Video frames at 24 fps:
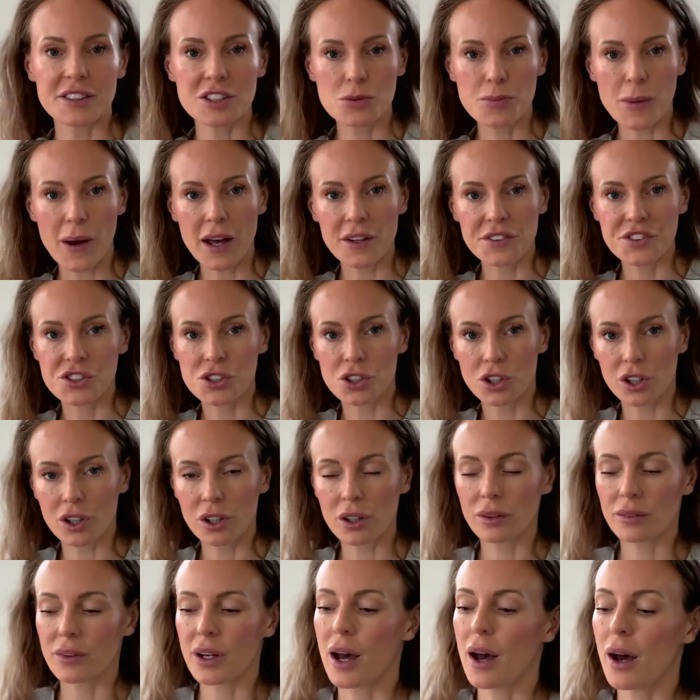sponsored.
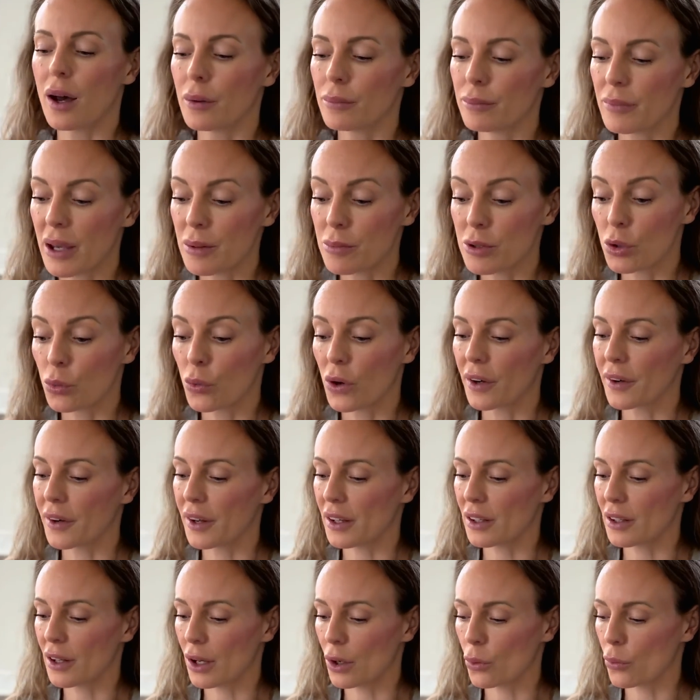Maybe one day
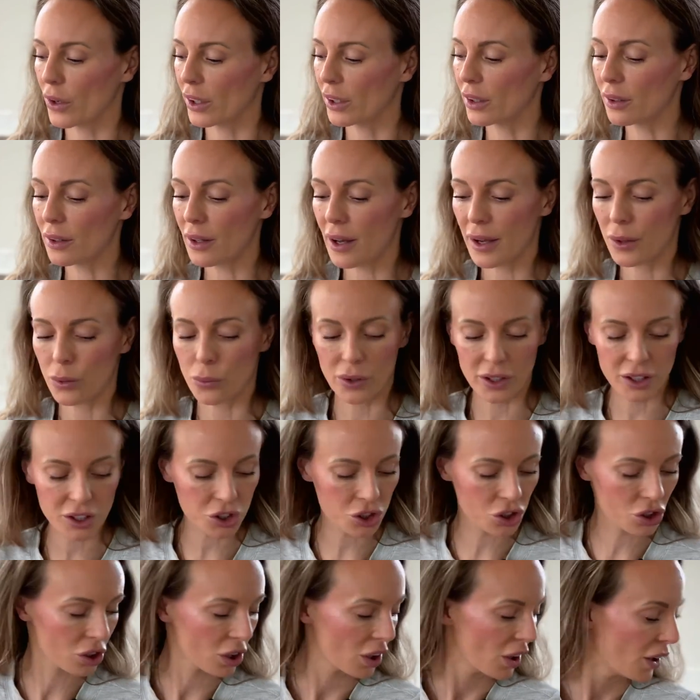they will, I
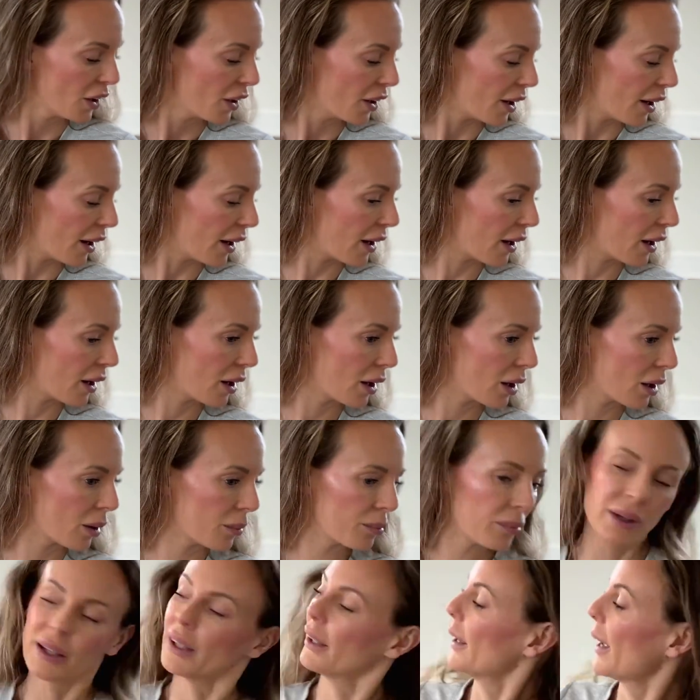wish.
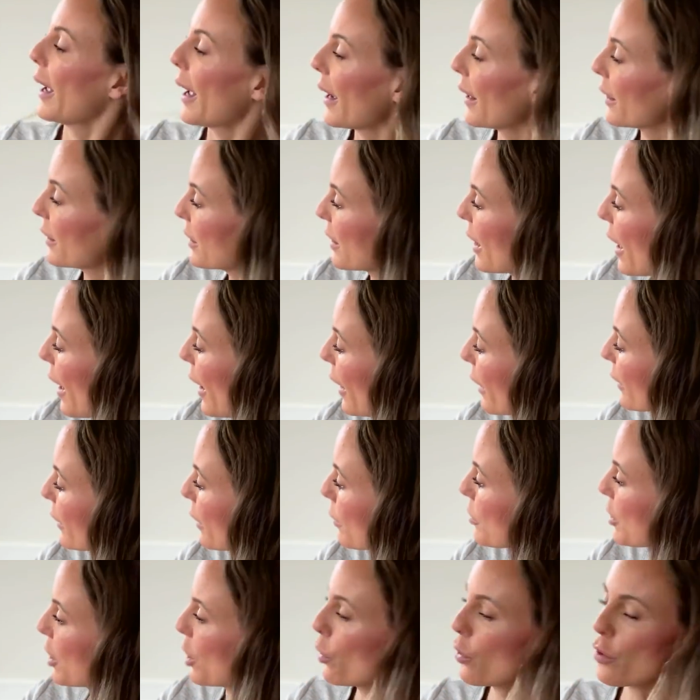And yeah, let
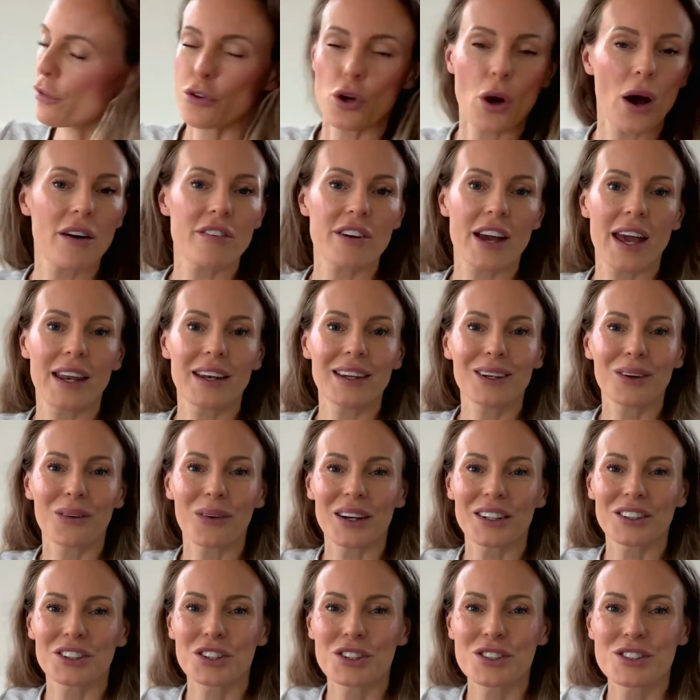me know if you have any
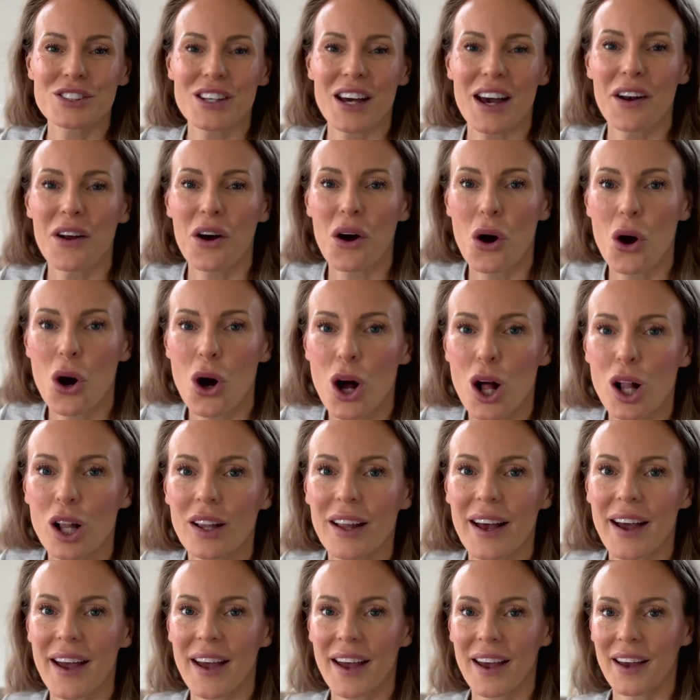questions at
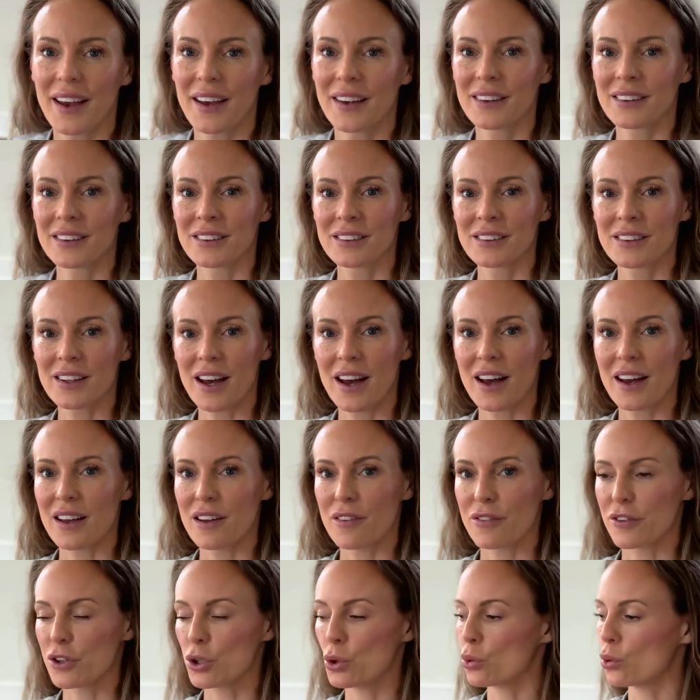all, and
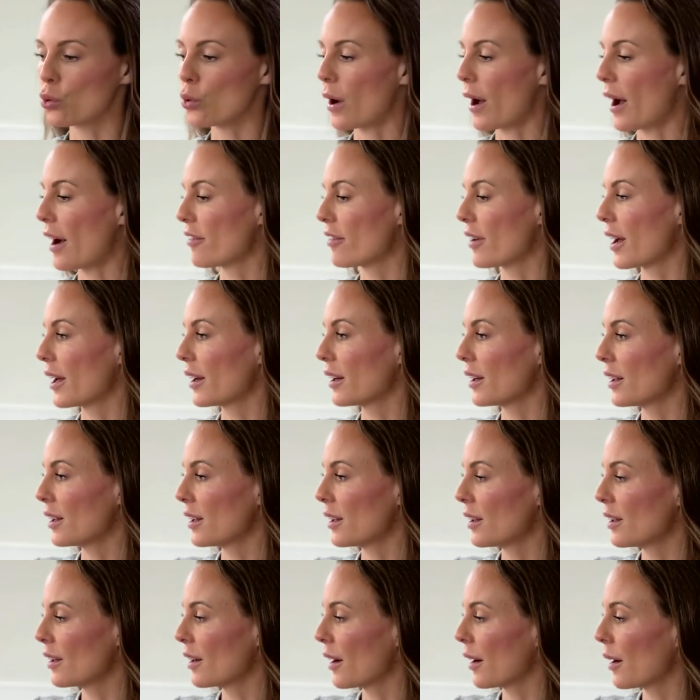if you have
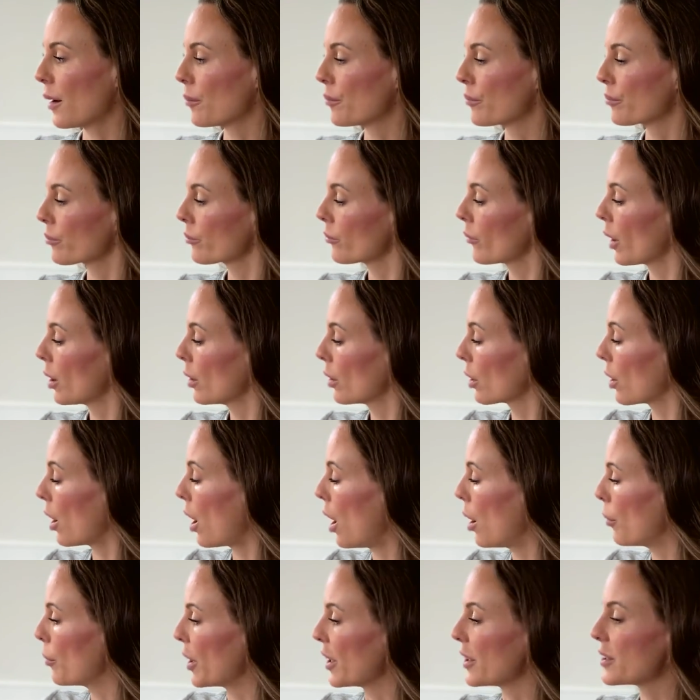any
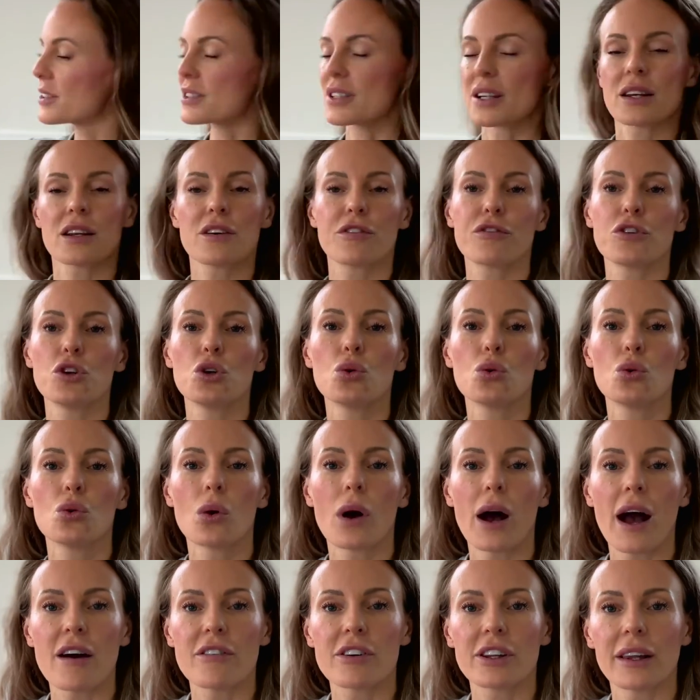comments, and if you
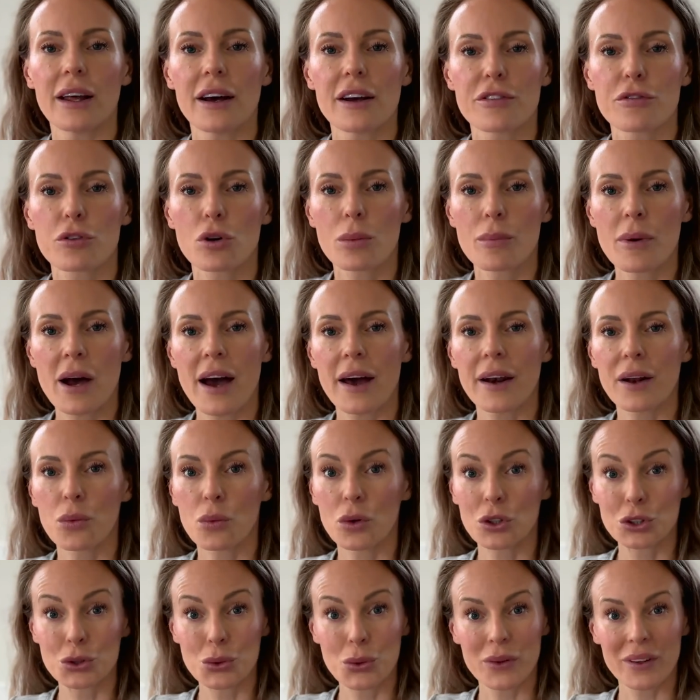have a Liforme mat and
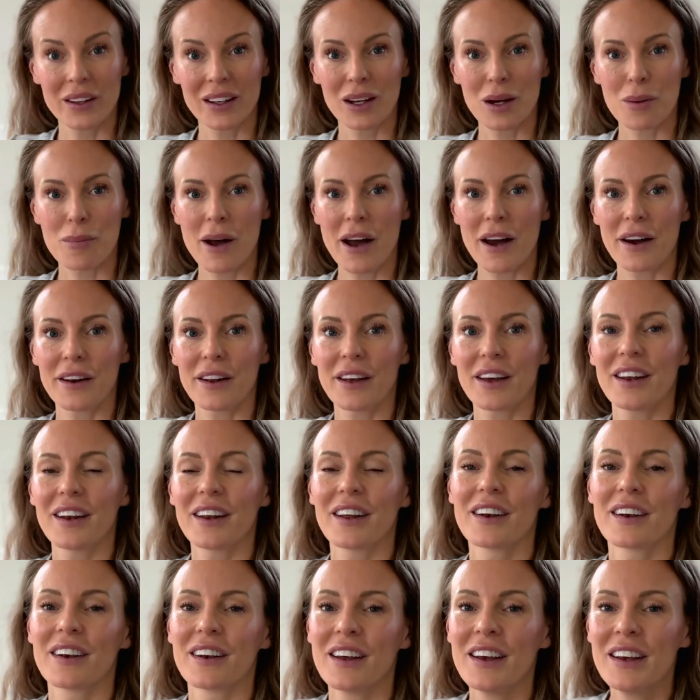what you think about it,
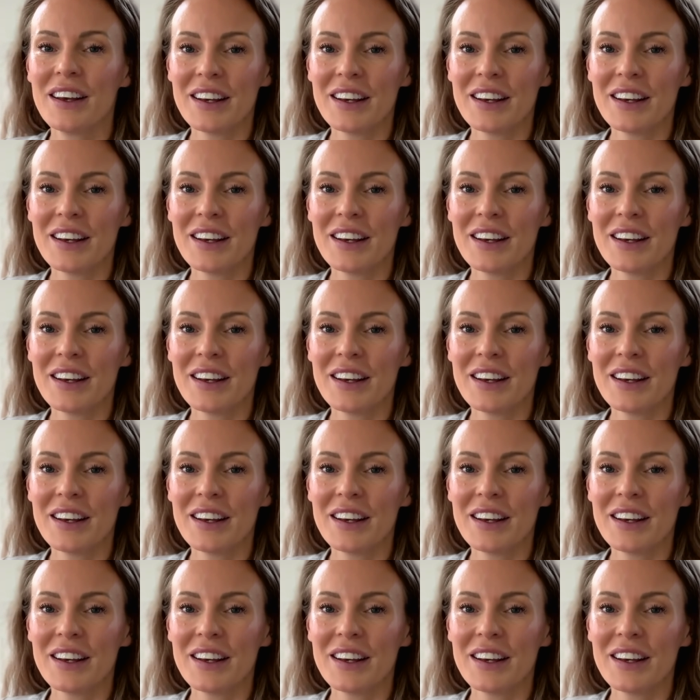and